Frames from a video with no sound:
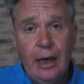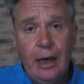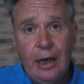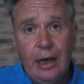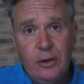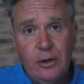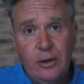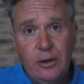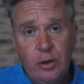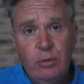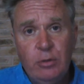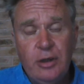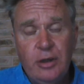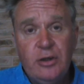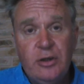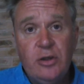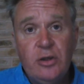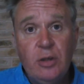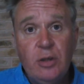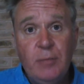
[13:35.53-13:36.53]
and do
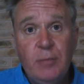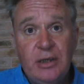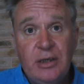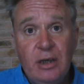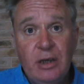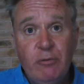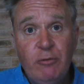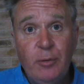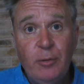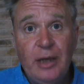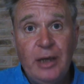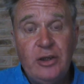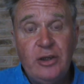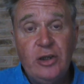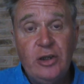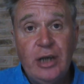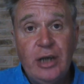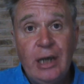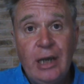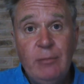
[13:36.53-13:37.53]
listen to the
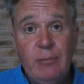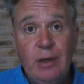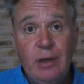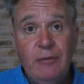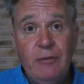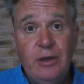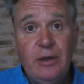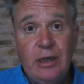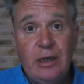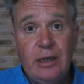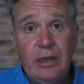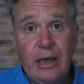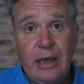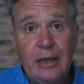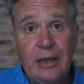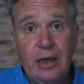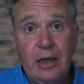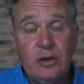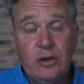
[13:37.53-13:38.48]
Misinformation Game if you didn't get that,